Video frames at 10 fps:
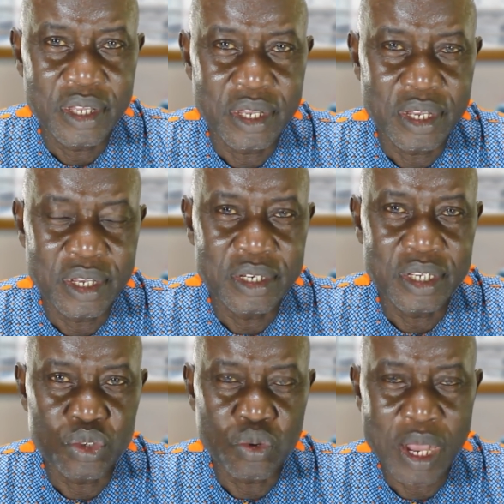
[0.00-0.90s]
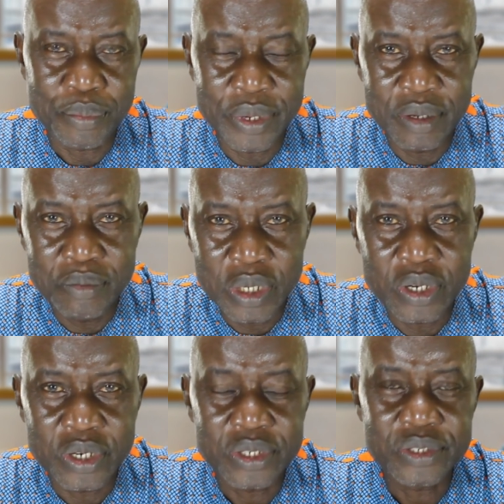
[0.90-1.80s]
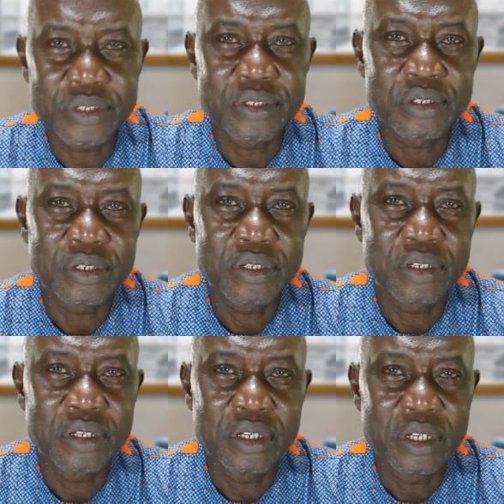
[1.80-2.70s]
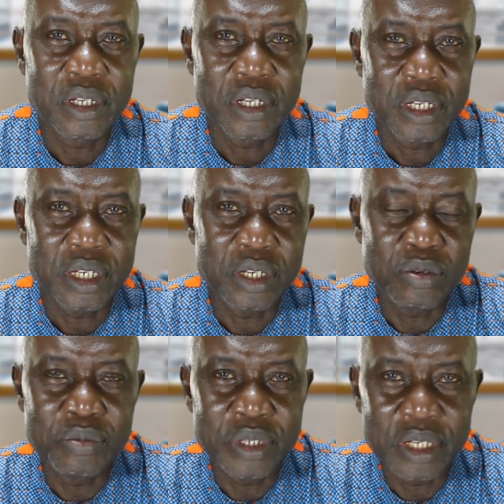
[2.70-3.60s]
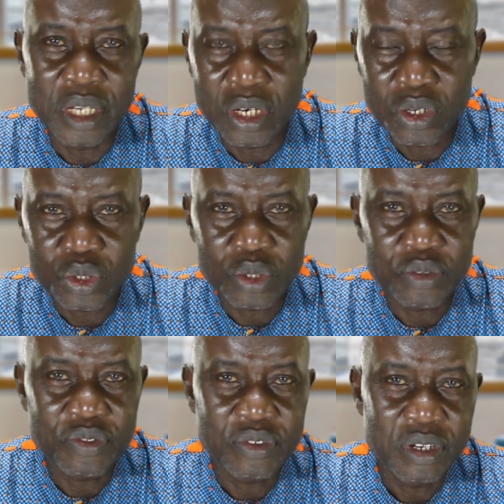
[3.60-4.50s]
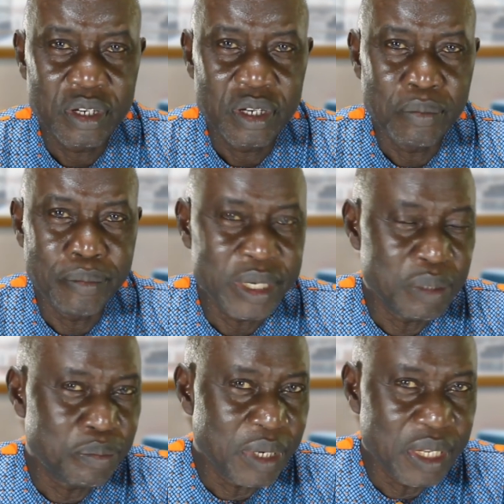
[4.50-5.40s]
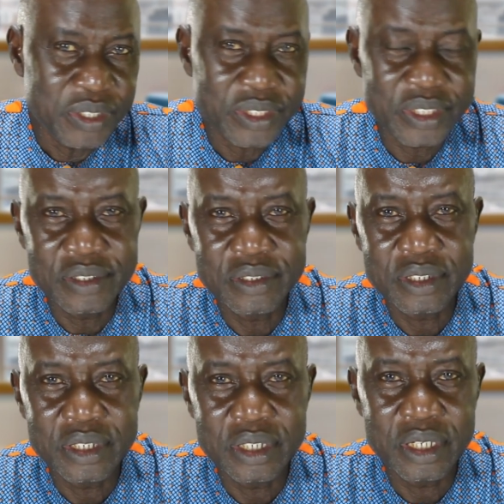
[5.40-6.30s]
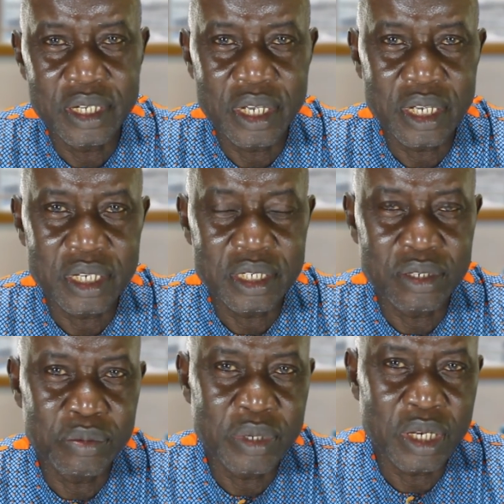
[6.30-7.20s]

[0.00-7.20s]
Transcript: And it will happen because there will be a lot of manipulation, there will be